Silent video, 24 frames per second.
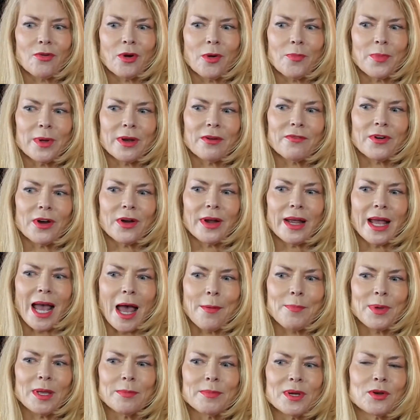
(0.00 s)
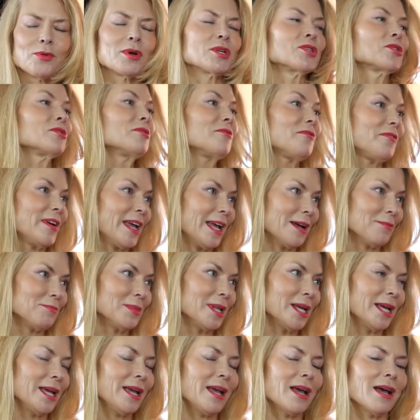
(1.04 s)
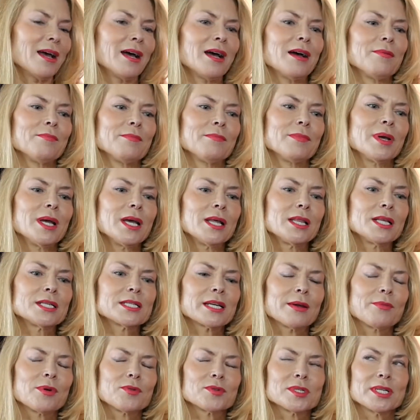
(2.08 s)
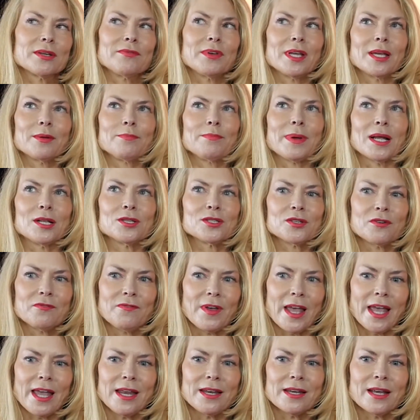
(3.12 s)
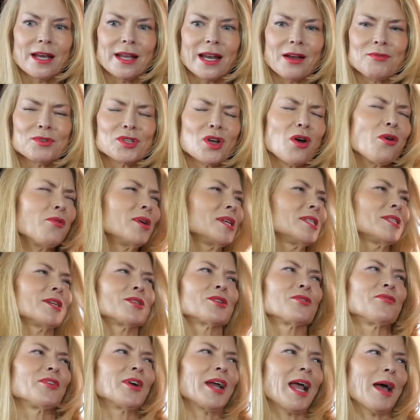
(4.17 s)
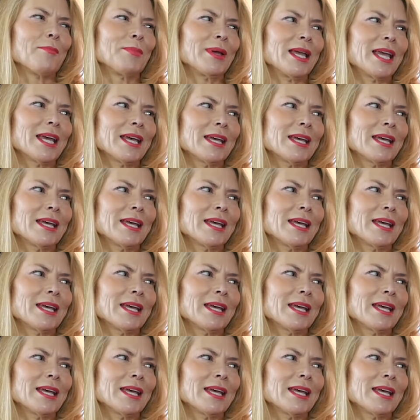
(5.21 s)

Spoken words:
grew up in a very happy Midwestern family. Mm-hmm. This time I was living in Pennsylvania, and I was always such a very happy